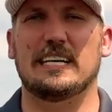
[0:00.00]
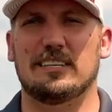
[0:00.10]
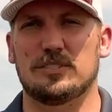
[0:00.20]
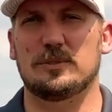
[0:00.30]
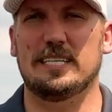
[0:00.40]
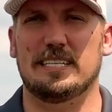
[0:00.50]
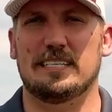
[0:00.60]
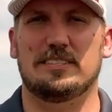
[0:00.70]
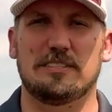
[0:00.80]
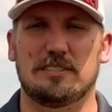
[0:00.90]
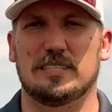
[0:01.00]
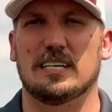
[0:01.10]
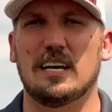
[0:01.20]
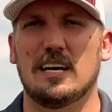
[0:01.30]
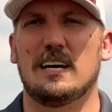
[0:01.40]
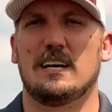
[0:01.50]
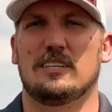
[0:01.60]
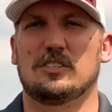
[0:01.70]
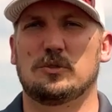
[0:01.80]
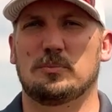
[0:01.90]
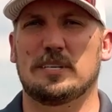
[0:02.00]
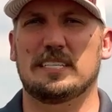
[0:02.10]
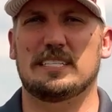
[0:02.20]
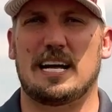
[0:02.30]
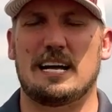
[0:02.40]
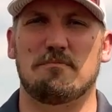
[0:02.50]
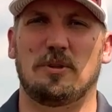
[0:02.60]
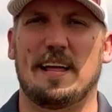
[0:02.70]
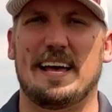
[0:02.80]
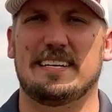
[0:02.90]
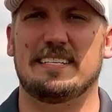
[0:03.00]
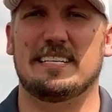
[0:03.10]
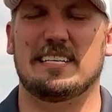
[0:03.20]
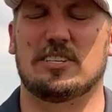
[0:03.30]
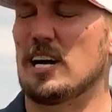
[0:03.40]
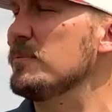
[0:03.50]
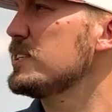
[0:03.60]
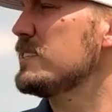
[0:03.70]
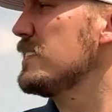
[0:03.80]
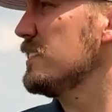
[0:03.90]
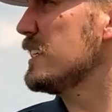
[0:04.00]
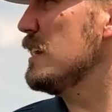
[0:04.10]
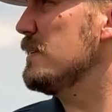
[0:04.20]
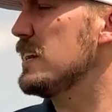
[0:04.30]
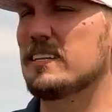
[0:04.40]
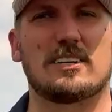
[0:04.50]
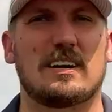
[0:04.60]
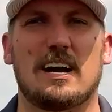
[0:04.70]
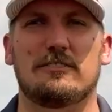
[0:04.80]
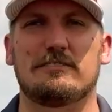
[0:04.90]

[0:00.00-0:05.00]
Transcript: Now as we get into uh, springtime planting, crops starting to come out of the ground.